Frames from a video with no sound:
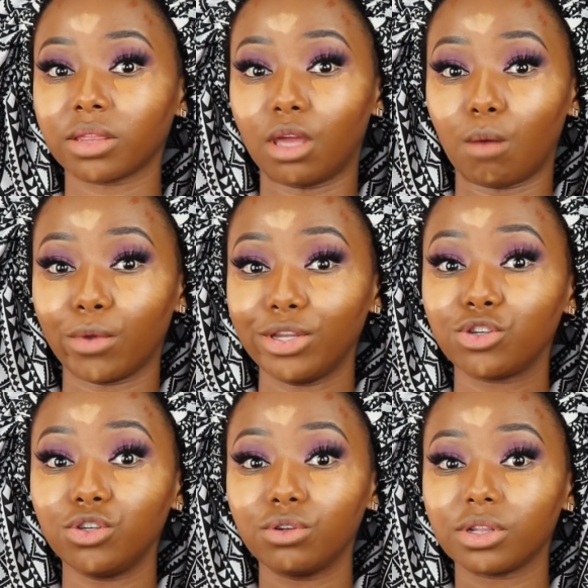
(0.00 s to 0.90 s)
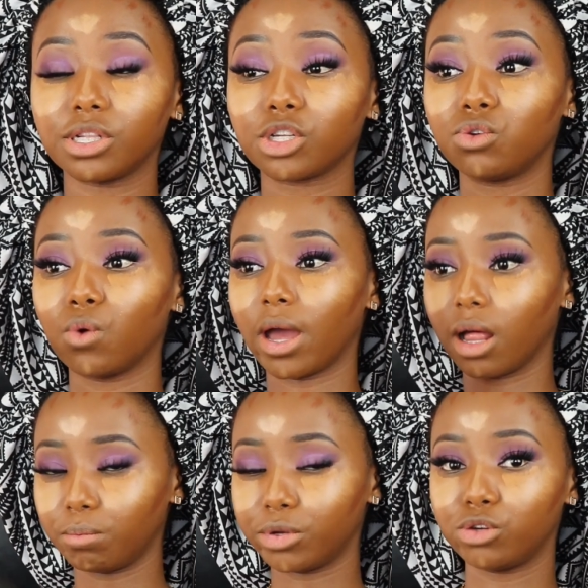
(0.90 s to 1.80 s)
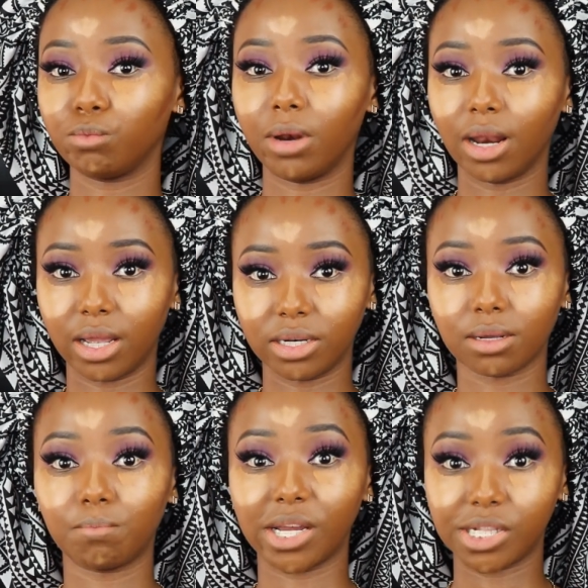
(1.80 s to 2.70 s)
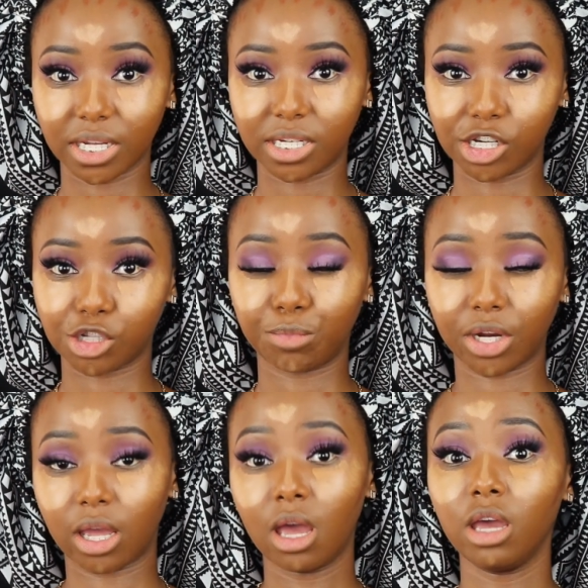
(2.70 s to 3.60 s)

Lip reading: Then I'm going to use this to help to blend my setting spray.